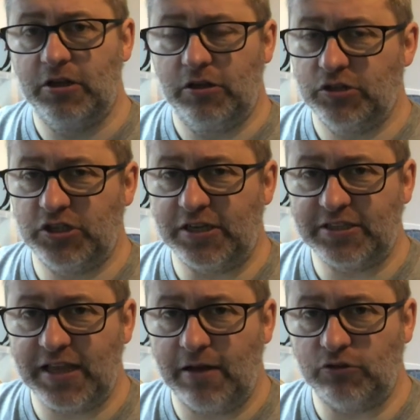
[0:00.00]

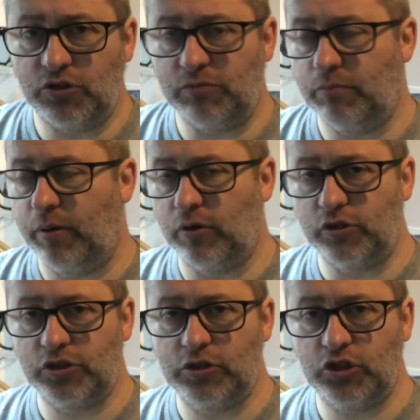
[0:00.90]
6,000
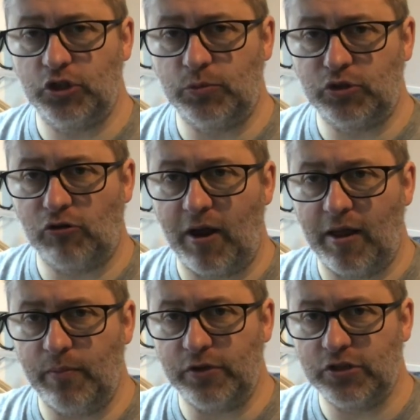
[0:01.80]
plus
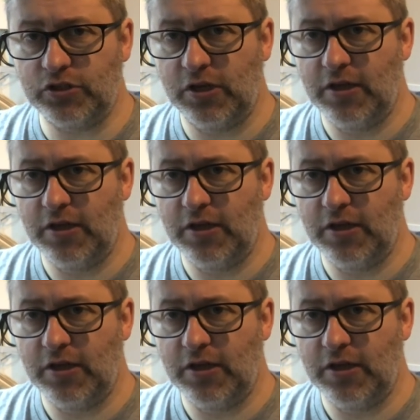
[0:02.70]
subscribers,